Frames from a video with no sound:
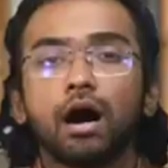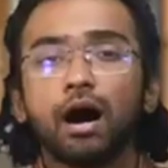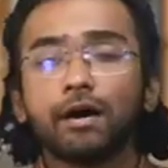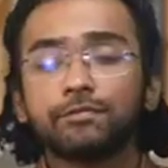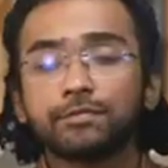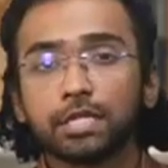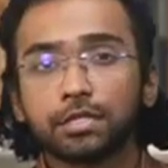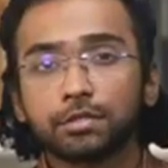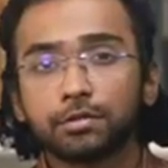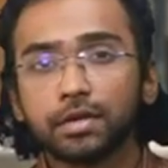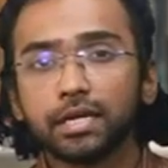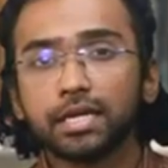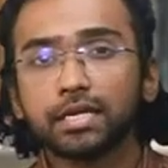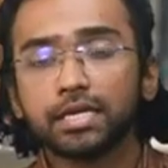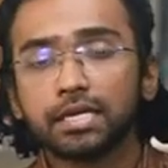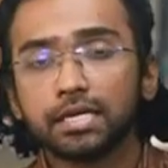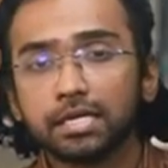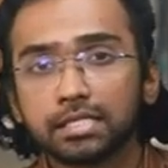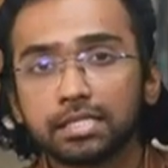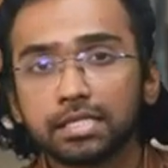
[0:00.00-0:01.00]
After 3
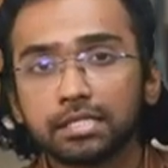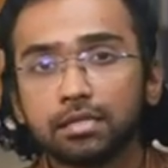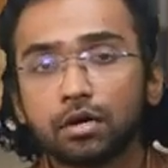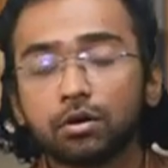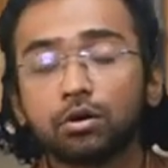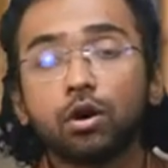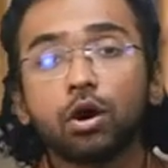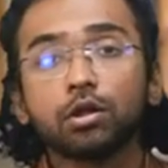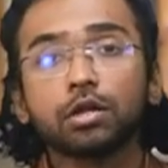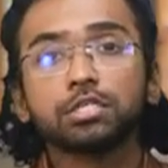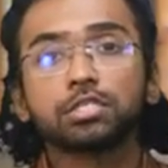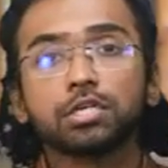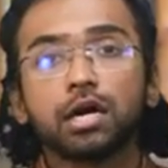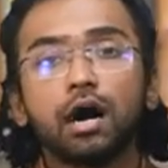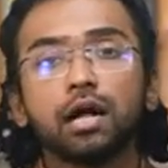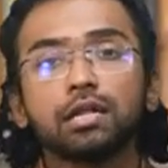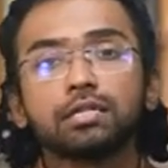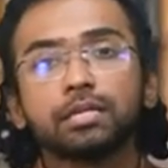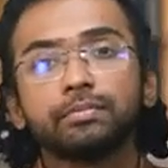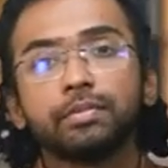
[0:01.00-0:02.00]
years, the college
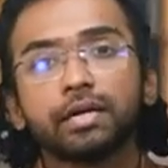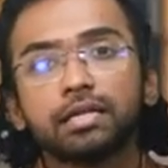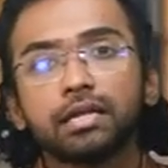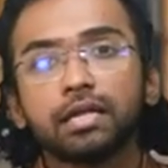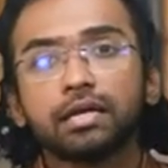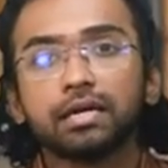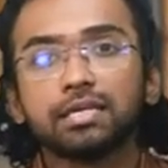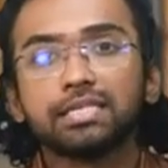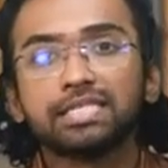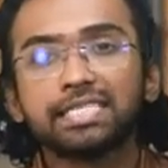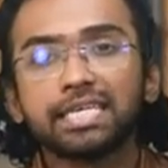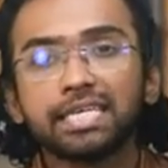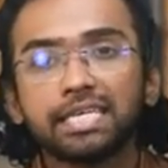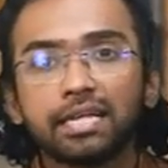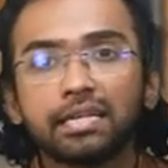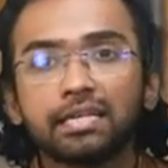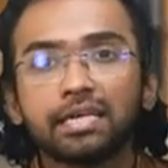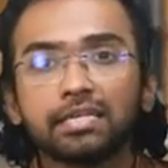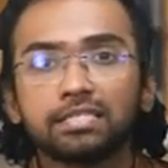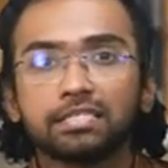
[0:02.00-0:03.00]
ultimately
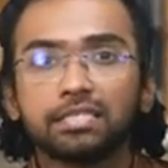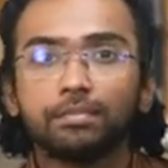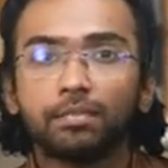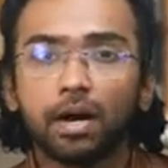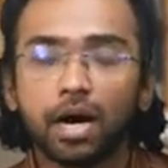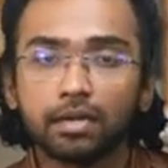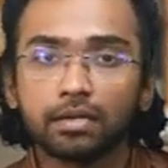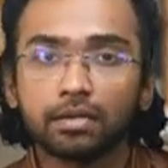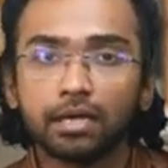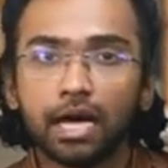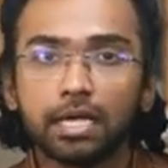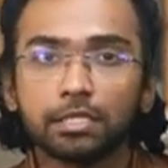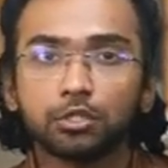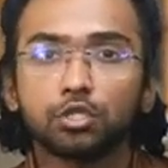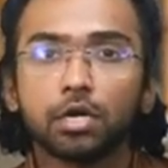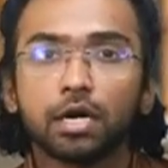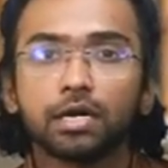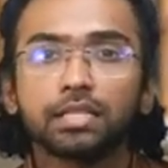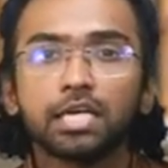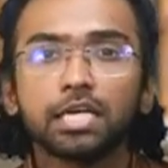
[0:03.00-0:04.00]
conceded his demand, and
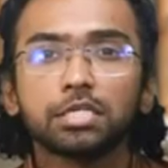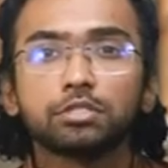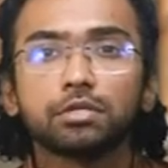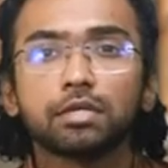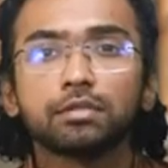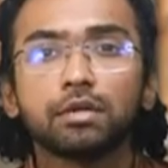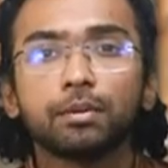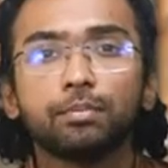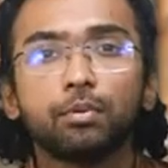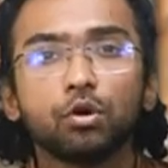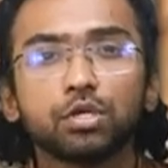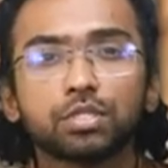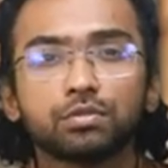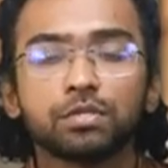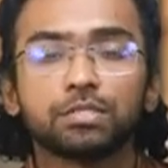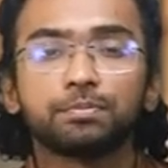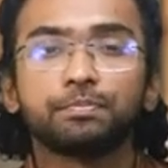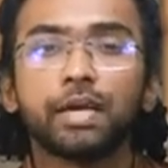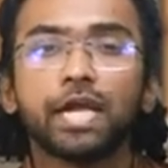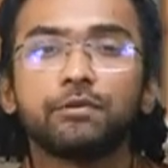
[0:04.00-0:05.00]
Jagadish Chandra Bose
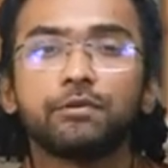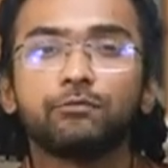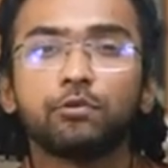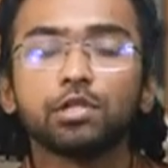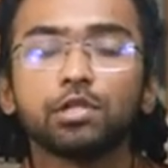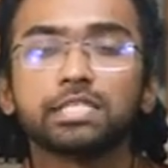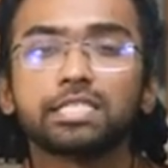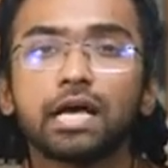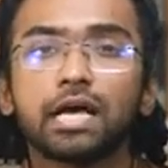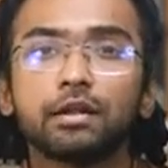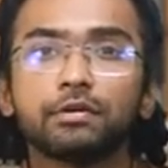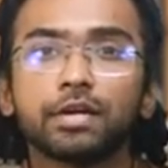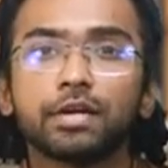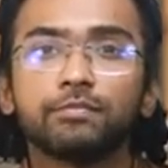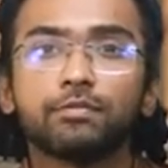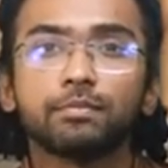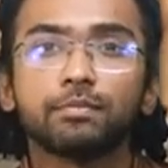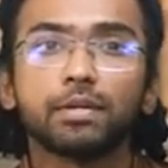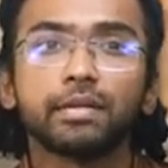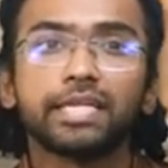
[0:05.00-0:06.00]
was paid full
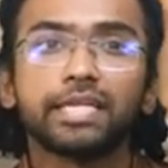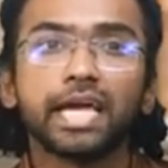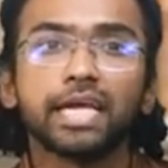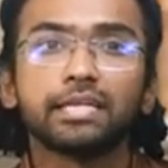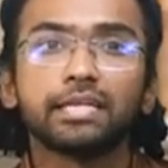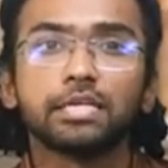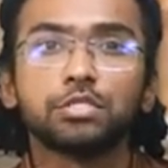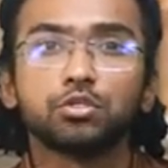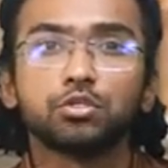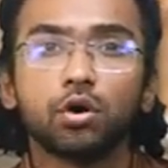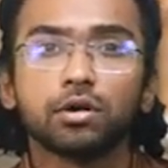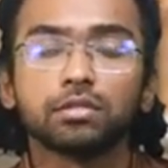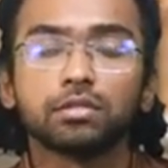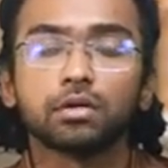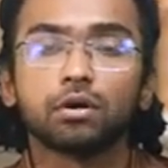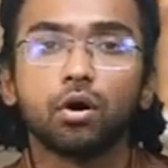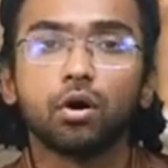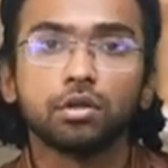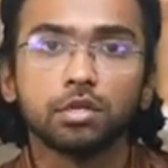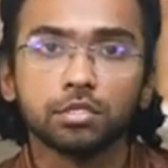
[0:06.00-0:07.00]
salary from the date he joined
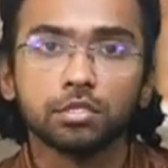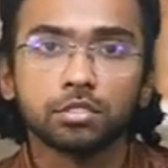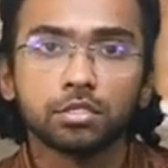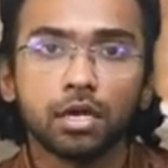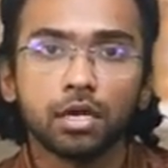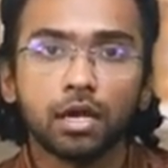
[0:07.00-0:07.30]
the college.